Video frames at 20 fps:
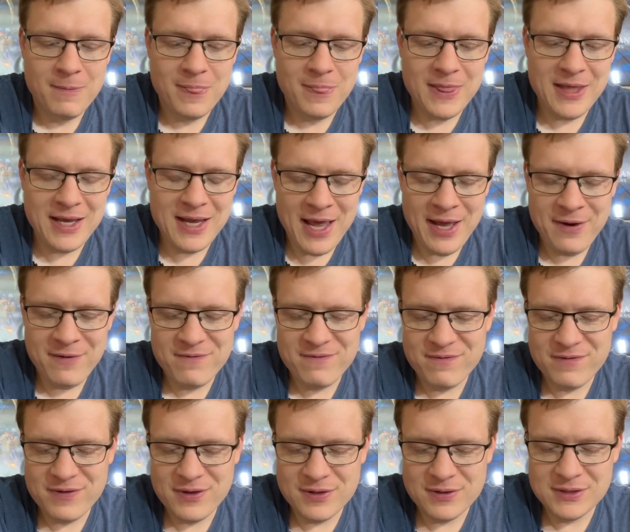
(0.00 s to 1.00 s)
it kind of
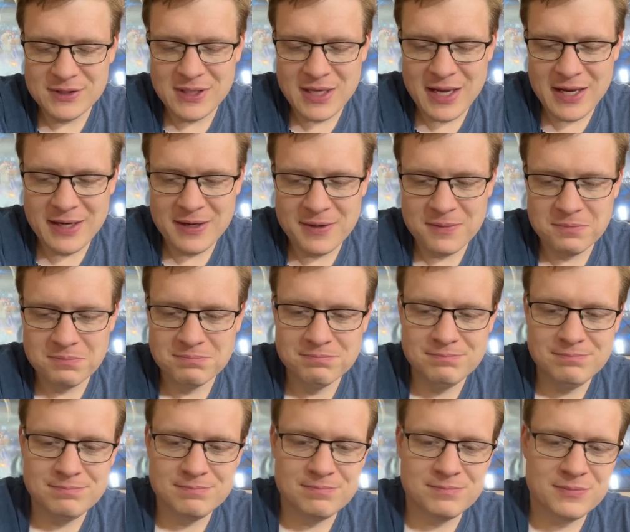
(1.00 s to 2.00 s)
feels like
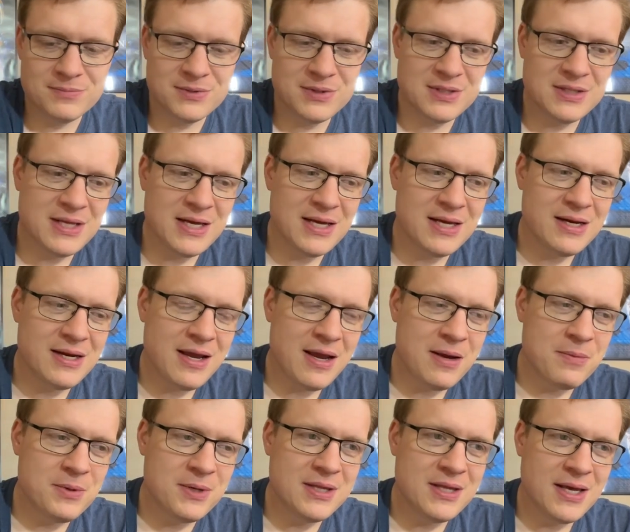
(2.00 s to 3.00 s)
that
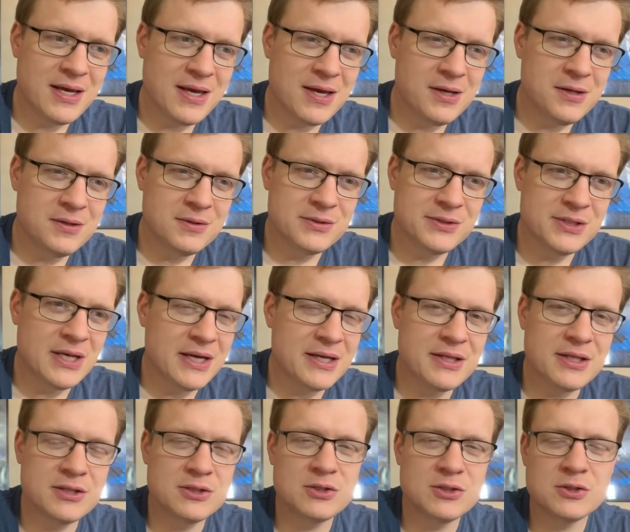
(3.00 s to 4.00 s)
everything else, like
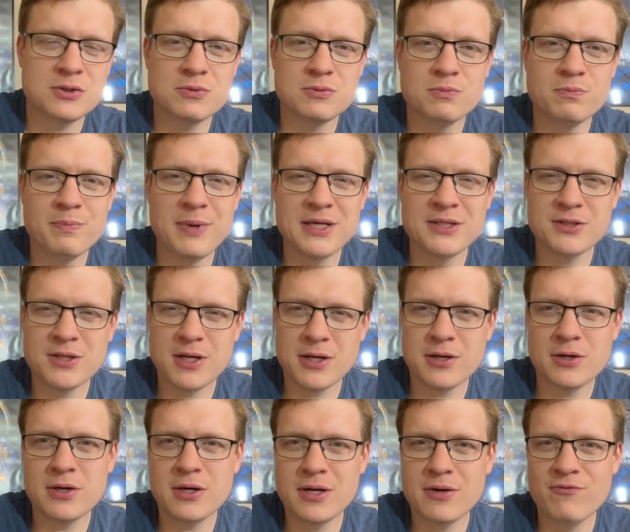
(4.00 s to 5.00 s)
that's based on
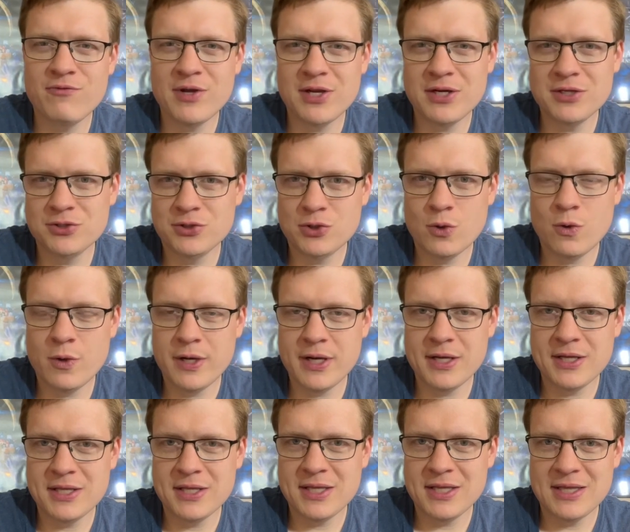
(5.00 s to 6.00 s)
a vintage
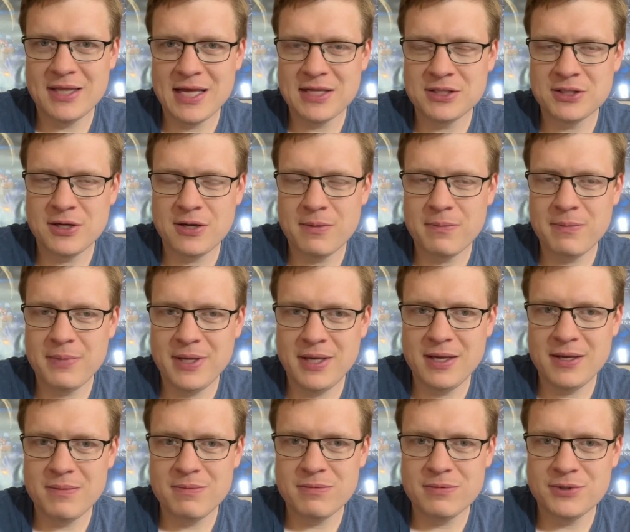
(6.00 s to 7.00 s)
toy, that's going to
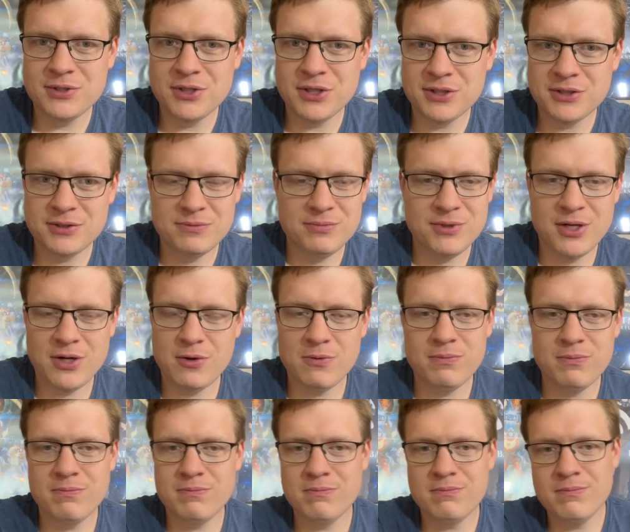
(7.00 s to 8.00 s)
be just, you know,
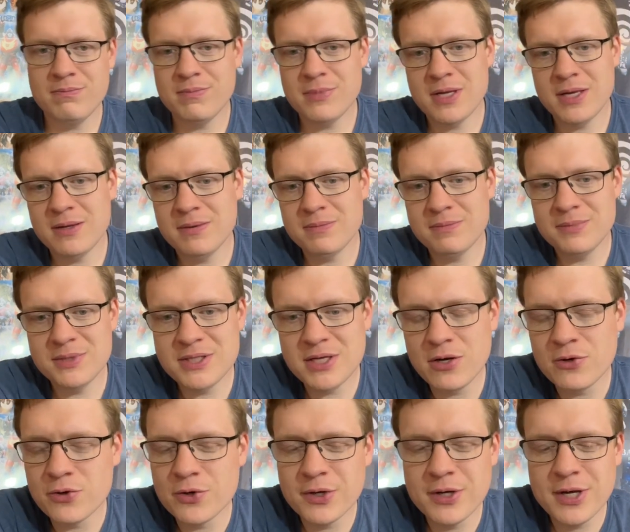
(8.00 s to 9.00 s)

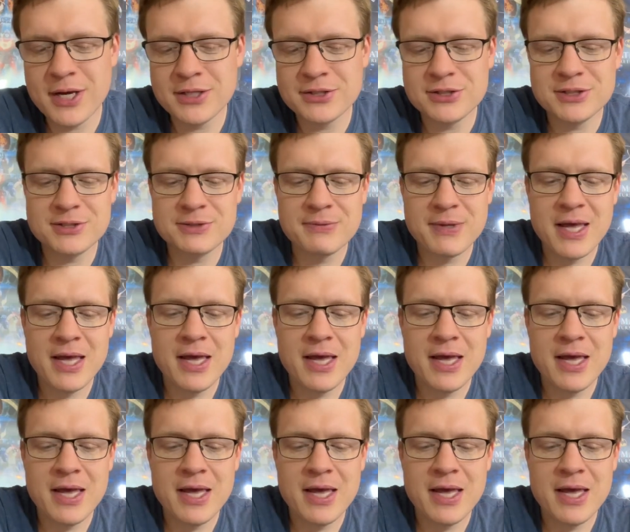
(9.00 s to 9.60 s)
Mattel creations.